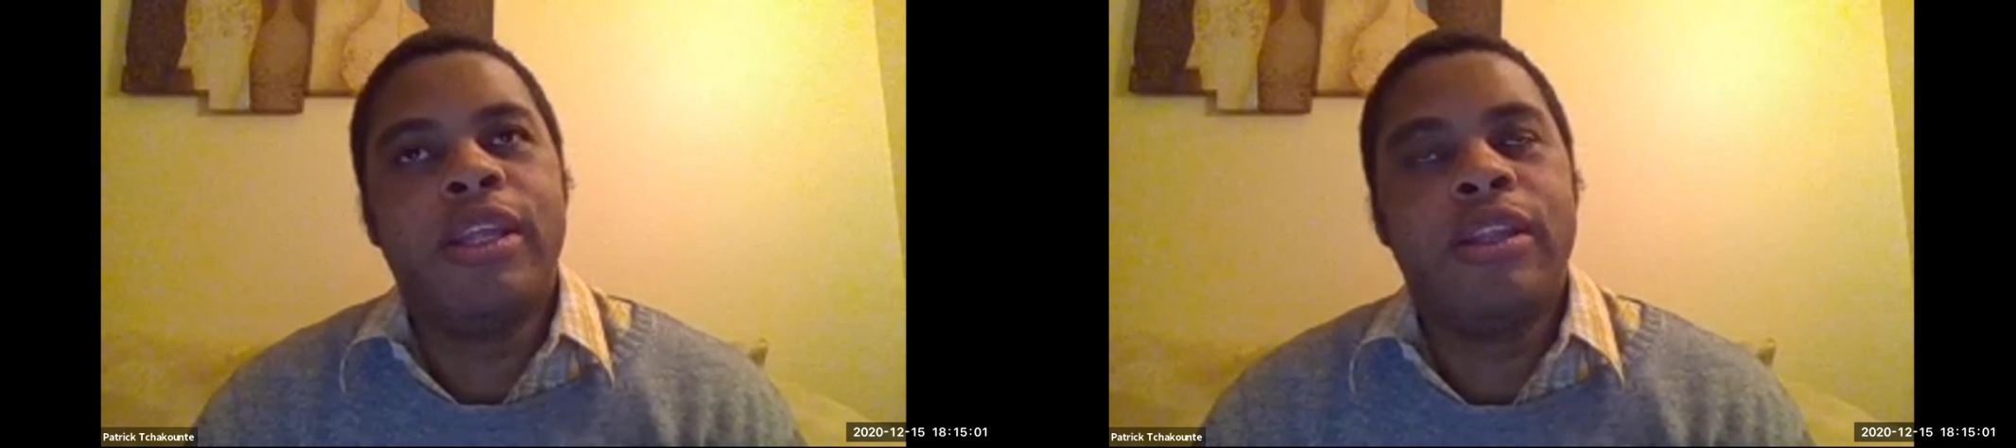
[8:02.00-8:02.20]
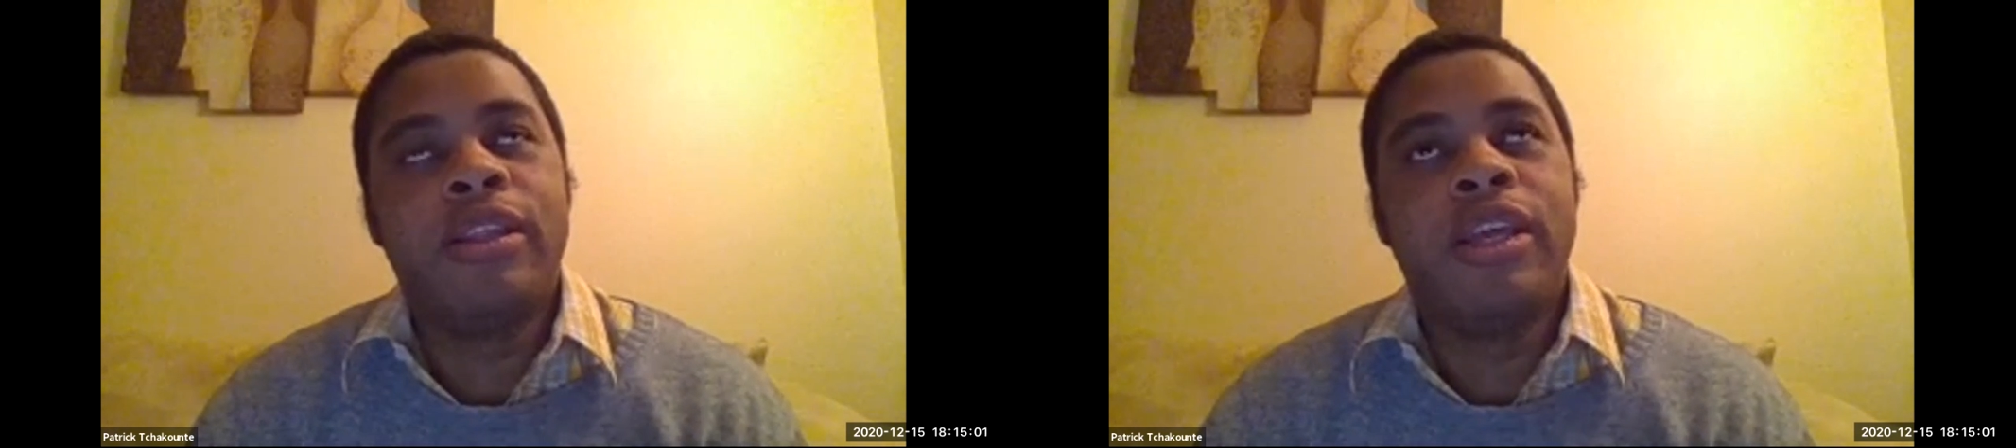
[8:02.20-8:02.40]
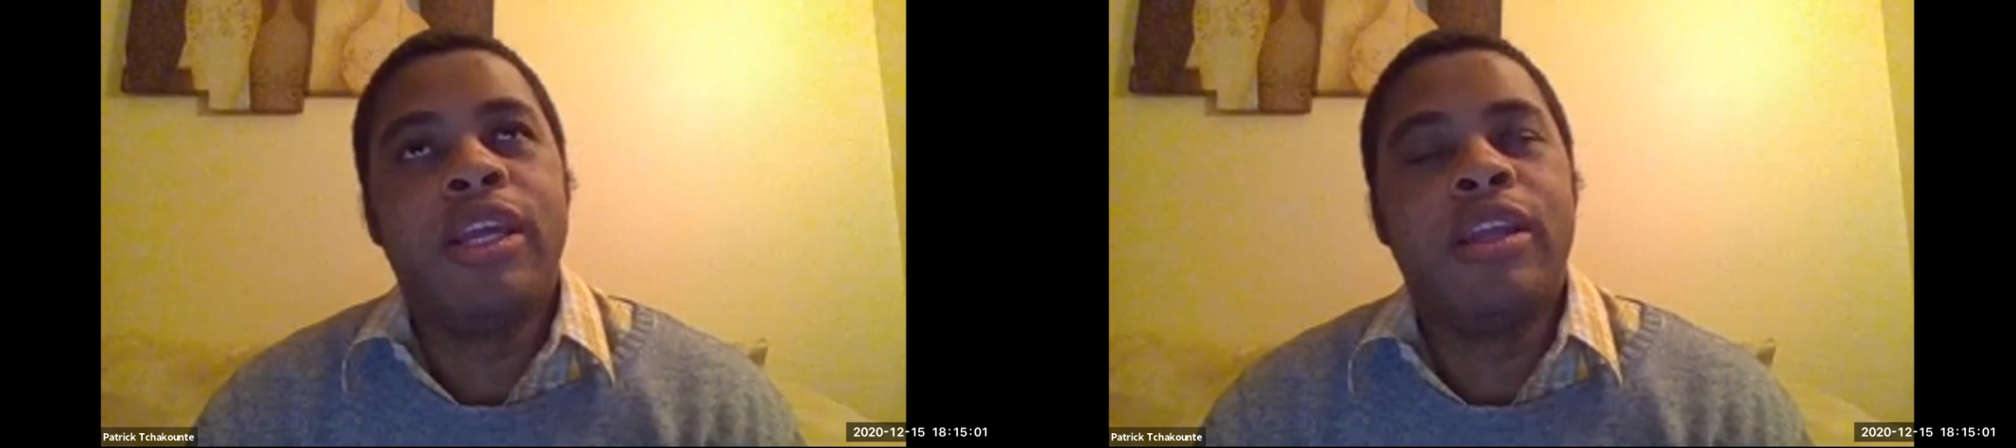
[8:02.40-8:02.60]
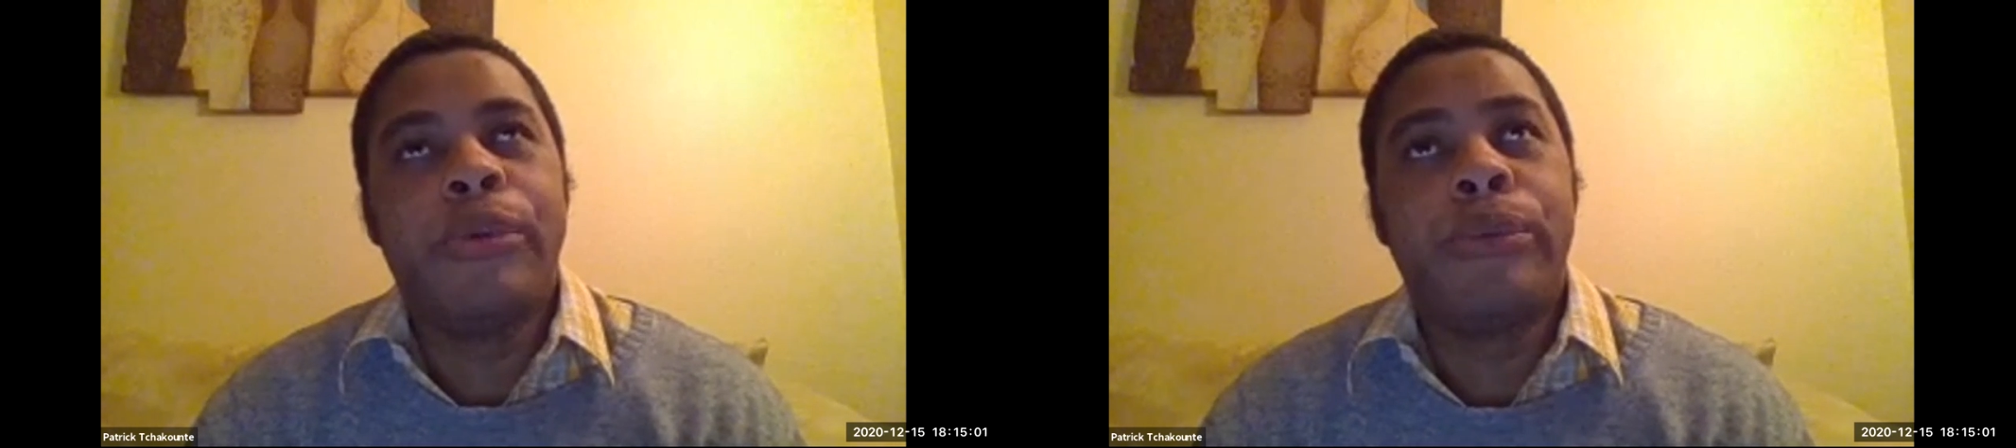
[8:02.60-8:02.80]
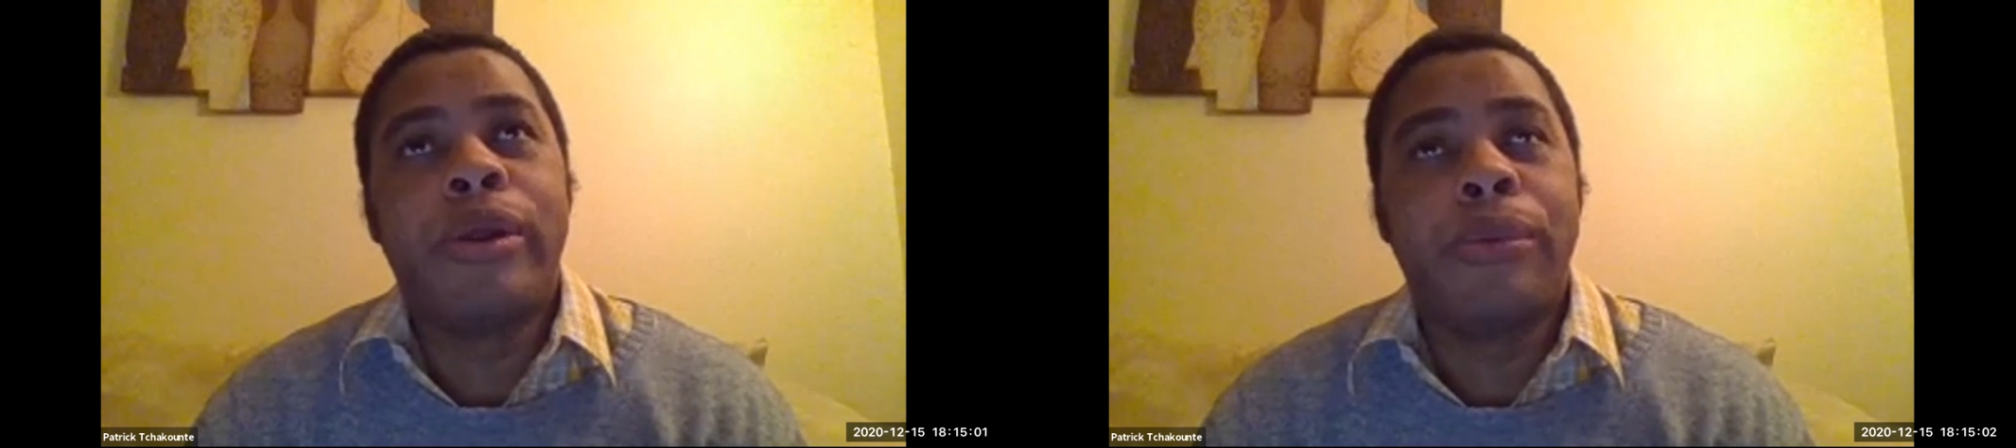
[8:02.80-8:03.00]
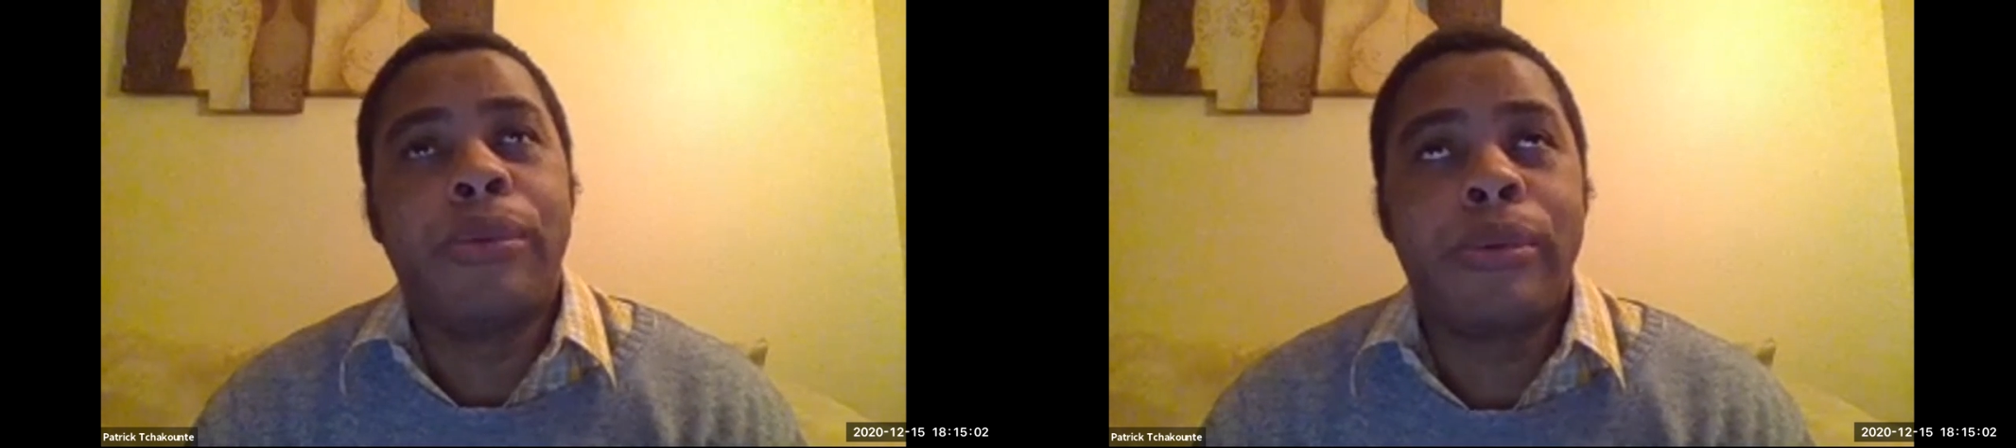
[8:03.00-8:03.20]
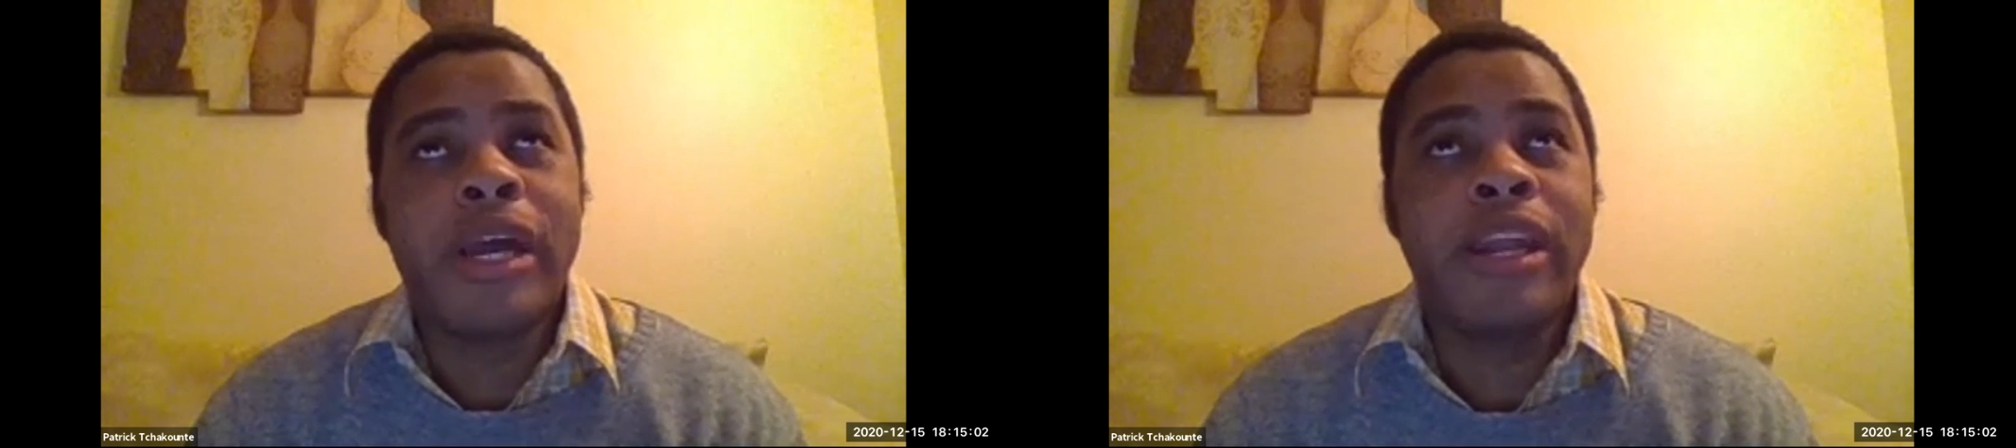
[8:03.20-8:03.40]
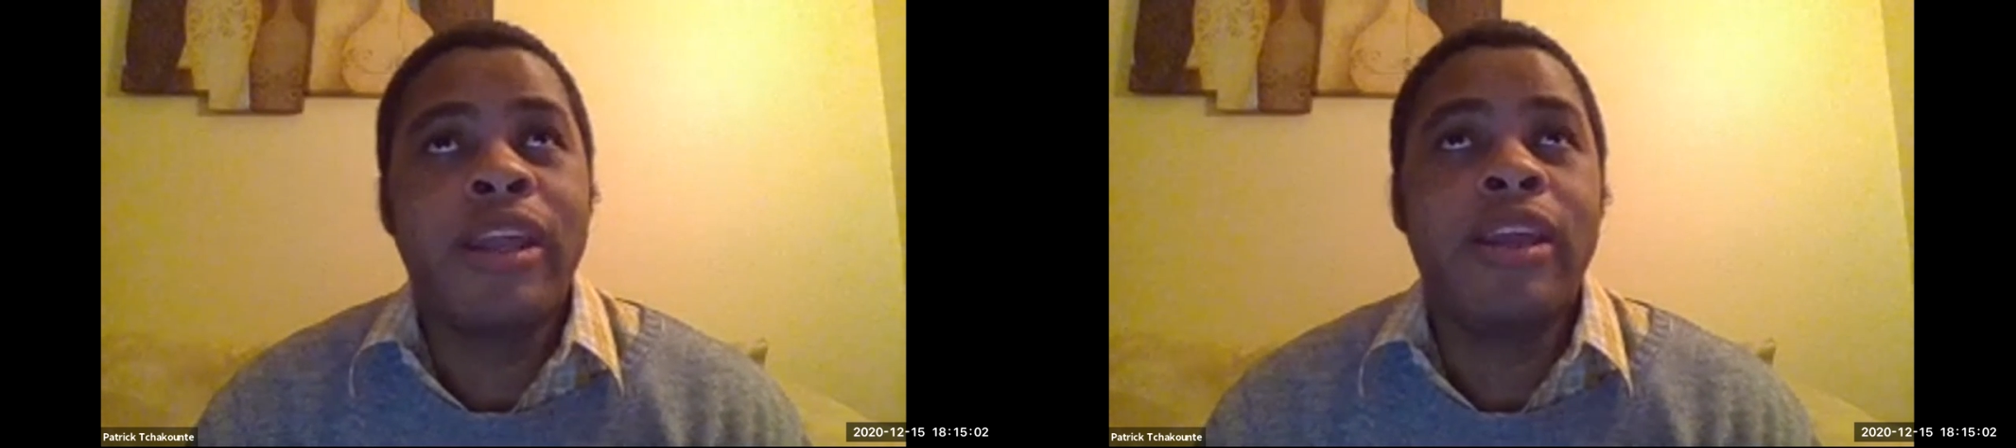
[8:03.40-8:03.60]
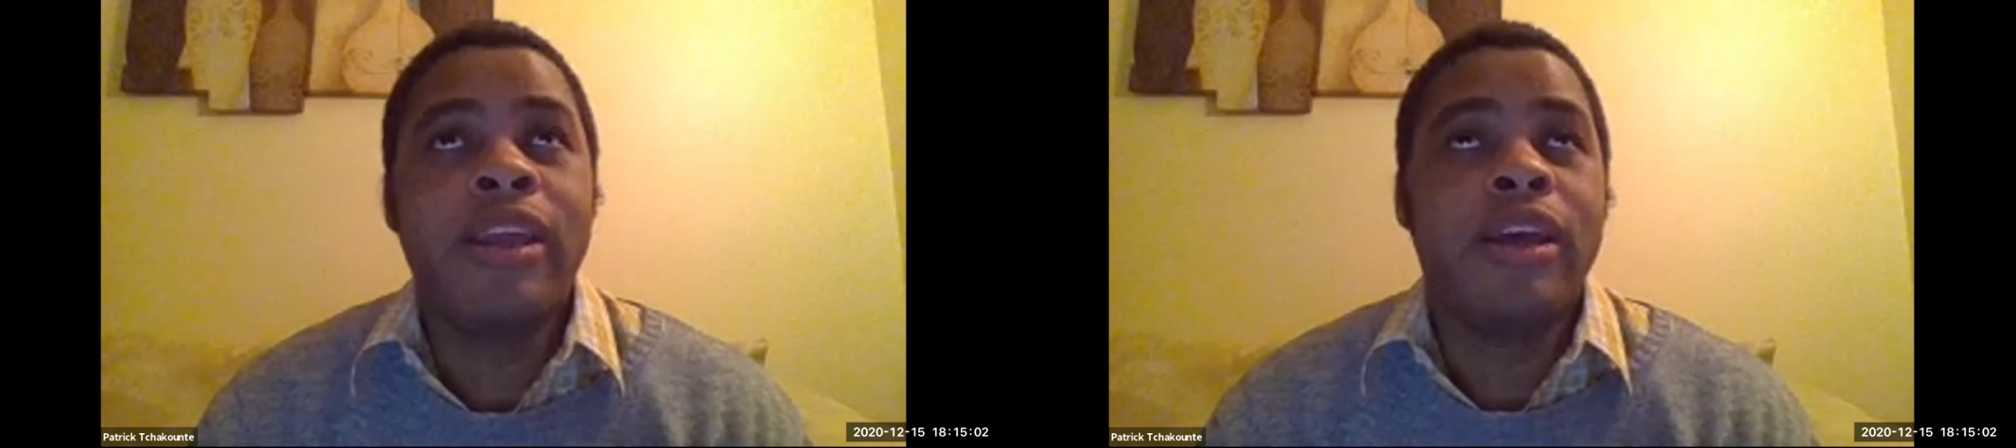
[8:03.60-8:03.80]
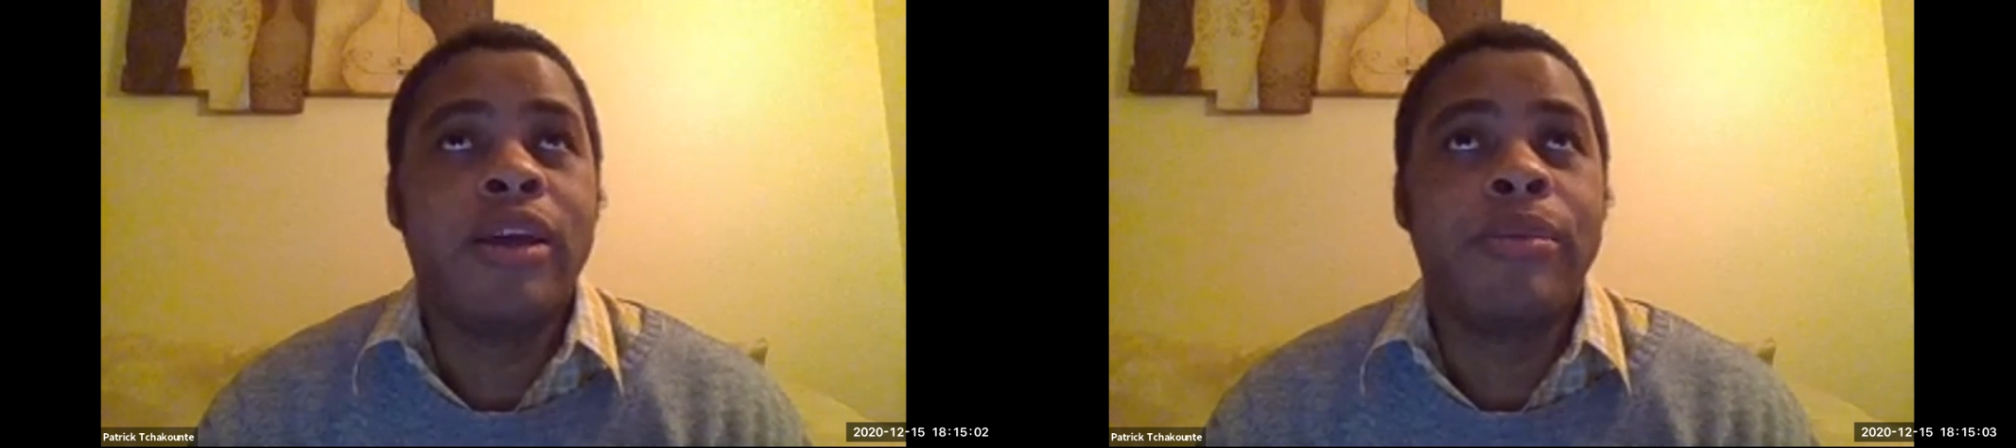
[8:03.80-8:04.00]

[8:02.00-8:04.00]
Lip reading: the writing